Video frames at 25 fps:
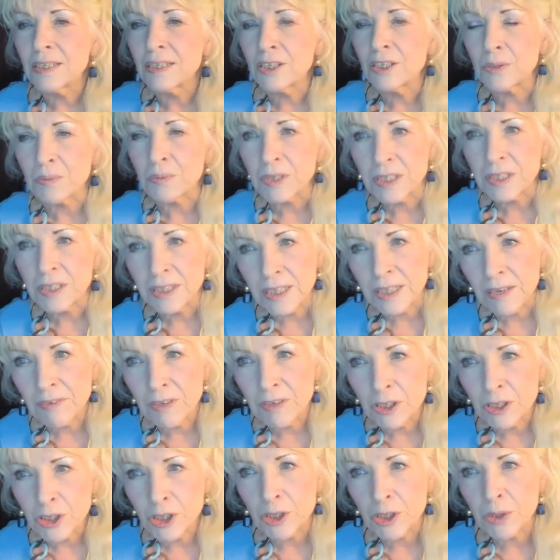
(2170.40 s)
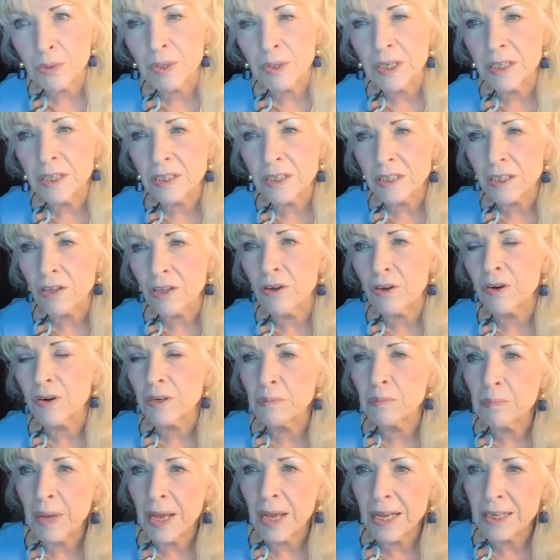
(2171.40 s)
to receive Yeshua as
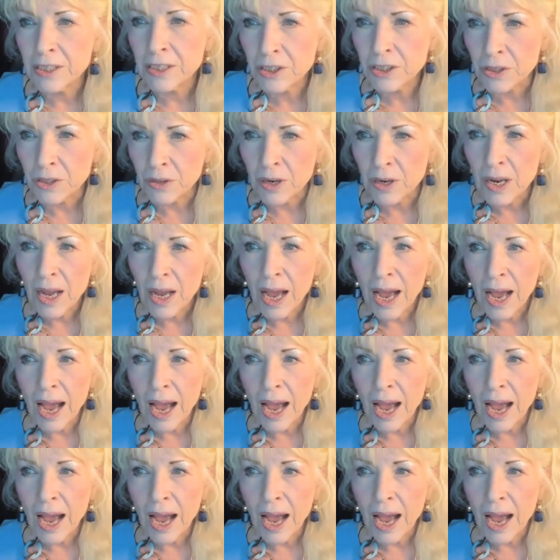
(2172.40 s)
Lord and Master,